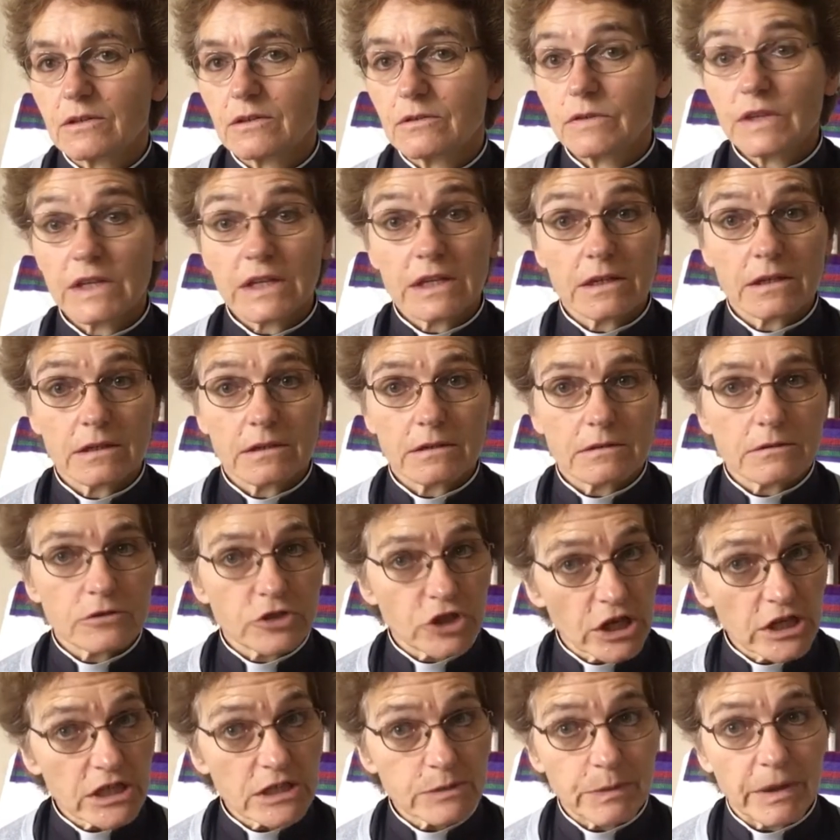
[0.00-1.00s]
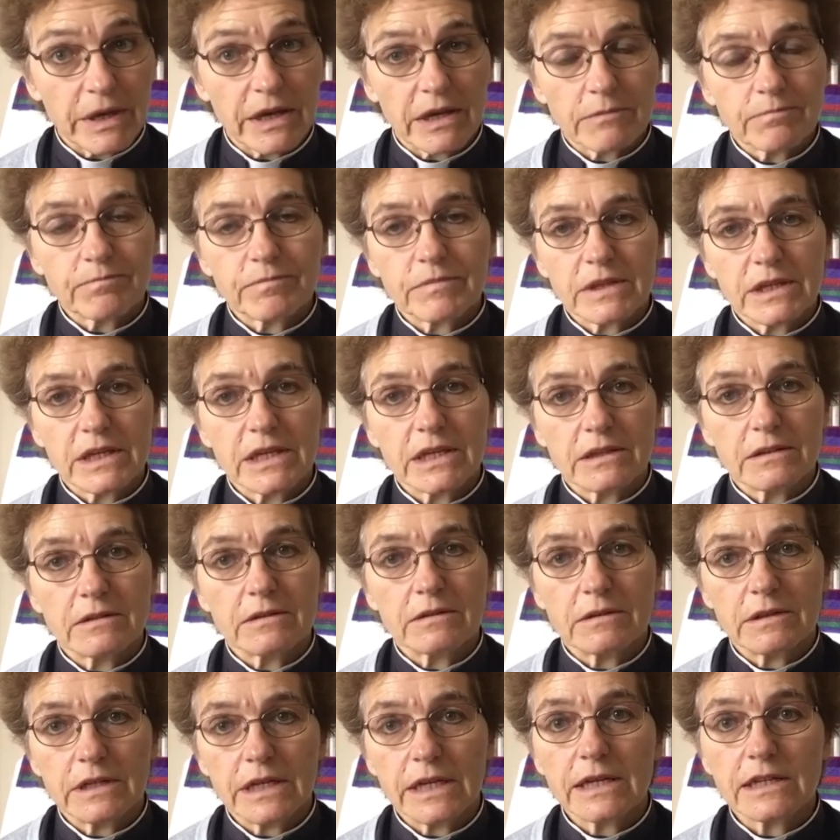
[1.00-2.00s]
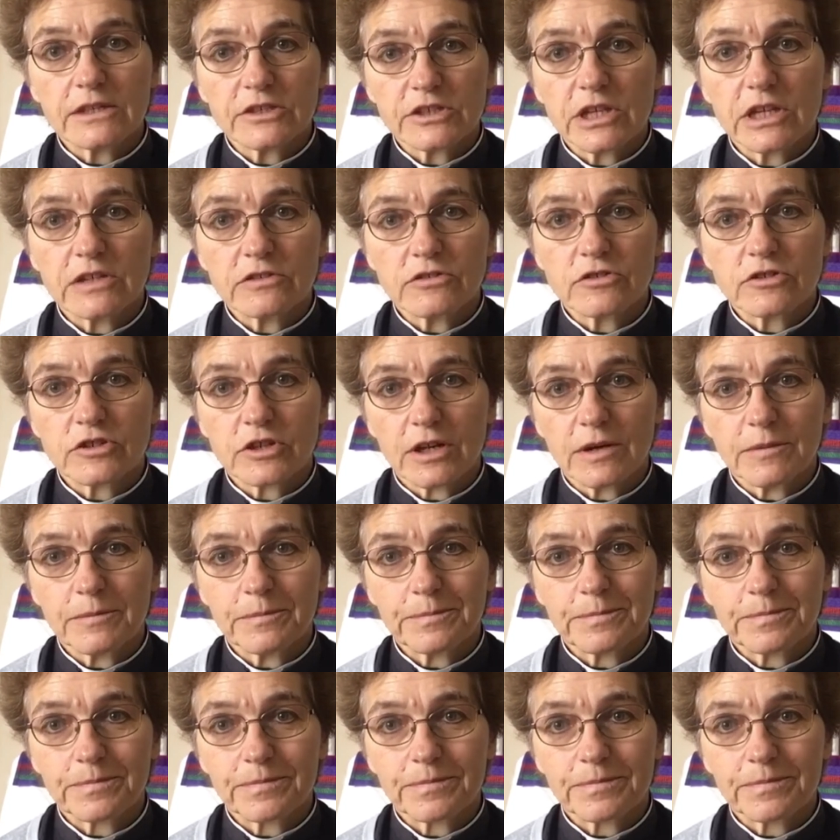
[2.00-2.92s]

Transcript: Think Shakespeare in English literature.